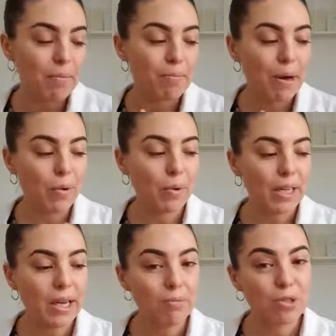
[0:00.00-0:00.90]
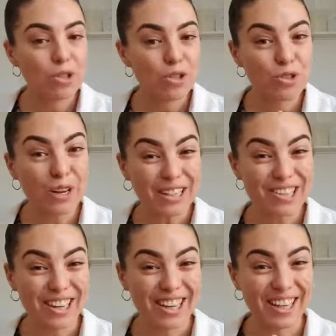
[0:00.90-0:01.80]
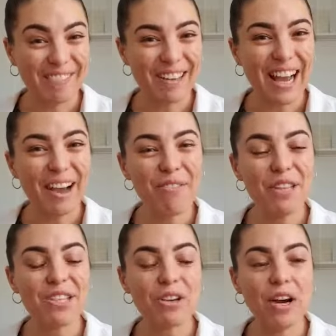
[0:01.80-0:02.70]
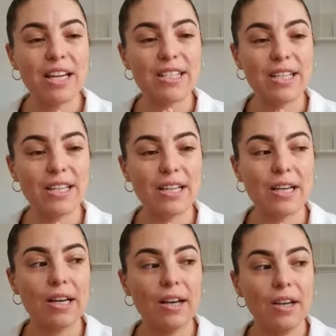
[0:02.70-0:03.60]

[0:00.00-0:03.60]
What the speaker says: But when it comes to stretching, we have this idea,